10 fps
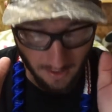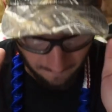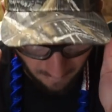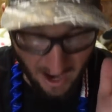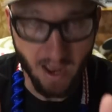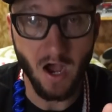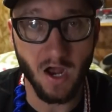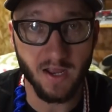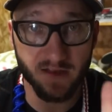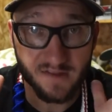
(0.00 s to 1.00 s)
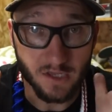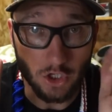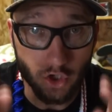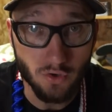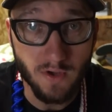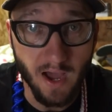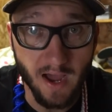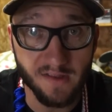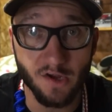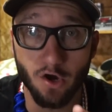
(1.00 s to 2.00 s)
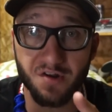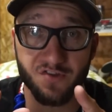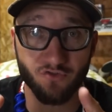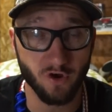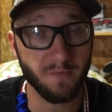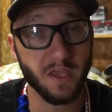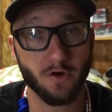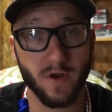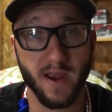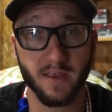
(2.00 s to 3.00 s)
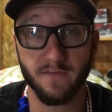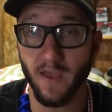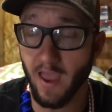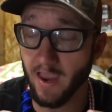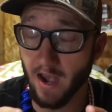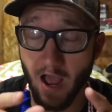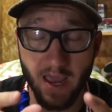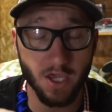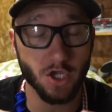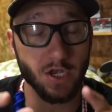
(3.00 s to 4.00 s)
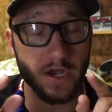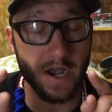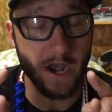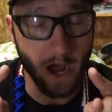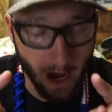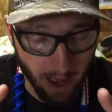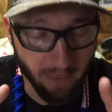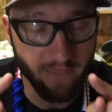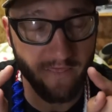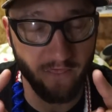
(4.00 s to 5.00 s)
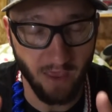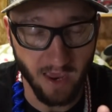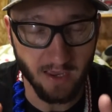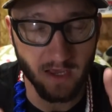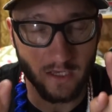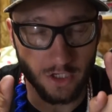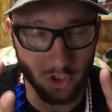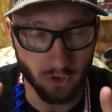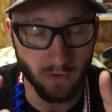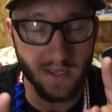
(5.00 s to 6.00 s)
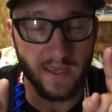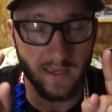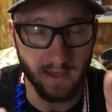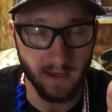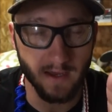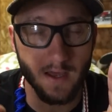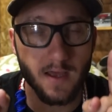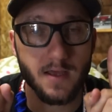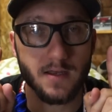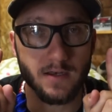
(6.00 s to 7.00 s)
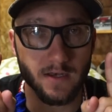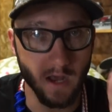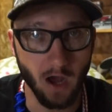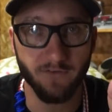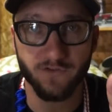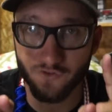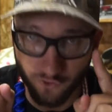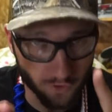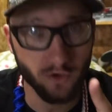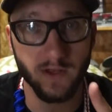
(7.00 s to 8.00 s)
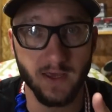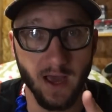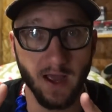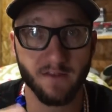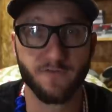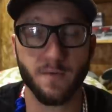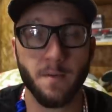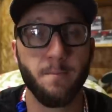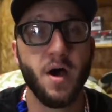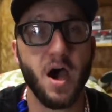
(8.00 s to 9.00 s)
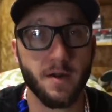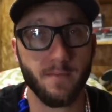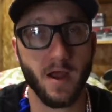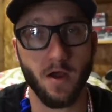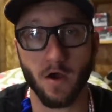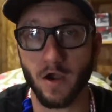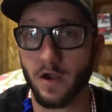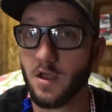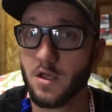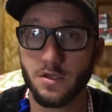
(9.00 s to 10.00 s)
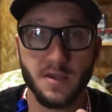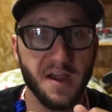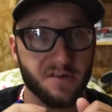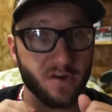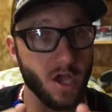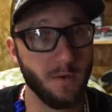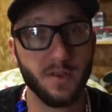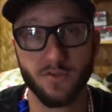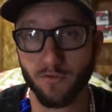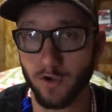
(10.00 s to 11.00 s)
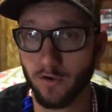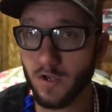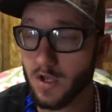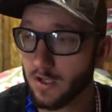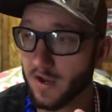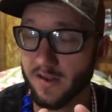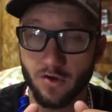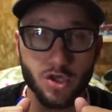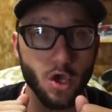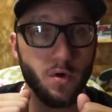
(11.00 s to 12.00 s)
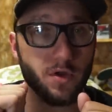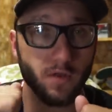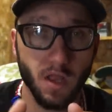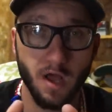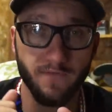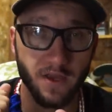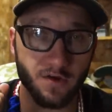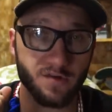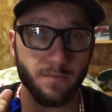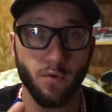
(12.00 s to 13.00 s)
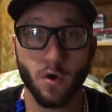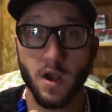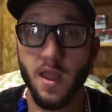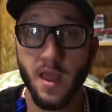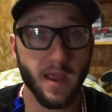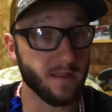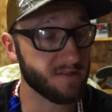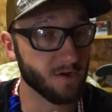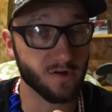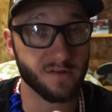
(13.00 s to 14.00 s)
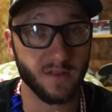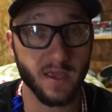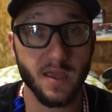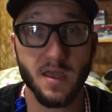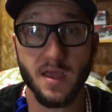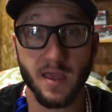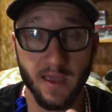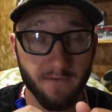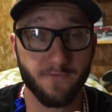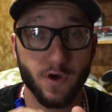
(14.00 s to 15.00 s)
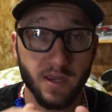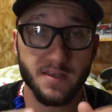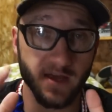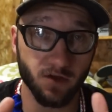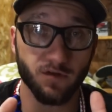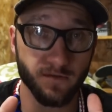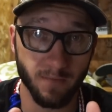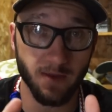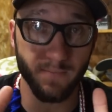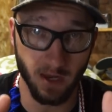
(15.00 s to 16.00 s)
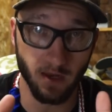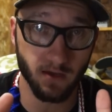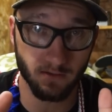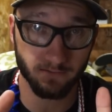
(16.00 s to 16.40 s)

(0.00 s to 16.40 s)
My audience, you guys are extremely interactive and I could not thank you enough. Truly, guys, from the bottom of my heart, you guys are coming through, you guys are showing your love and your support, and seriously, it freaking tickles me pink.